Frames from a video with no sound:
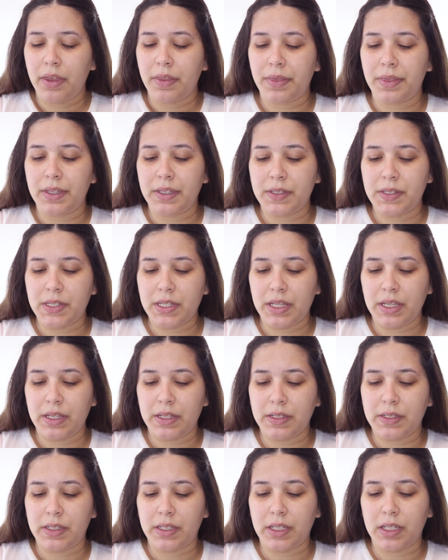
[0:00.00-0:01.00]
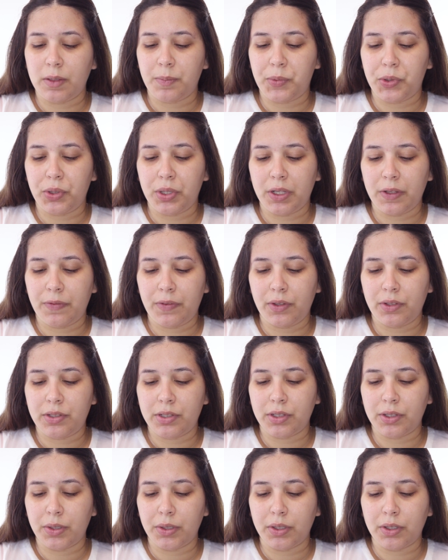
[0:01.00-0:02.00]
This is the Beauty
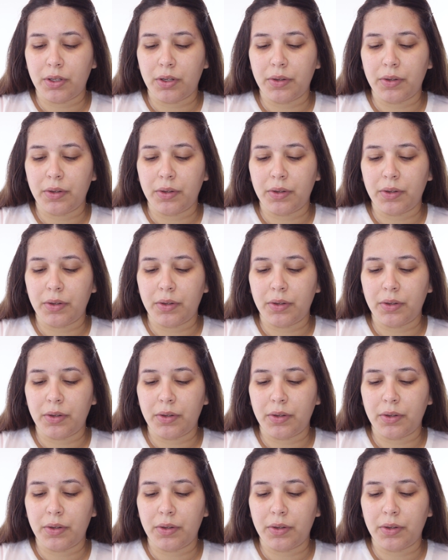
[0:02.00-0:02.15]
Filter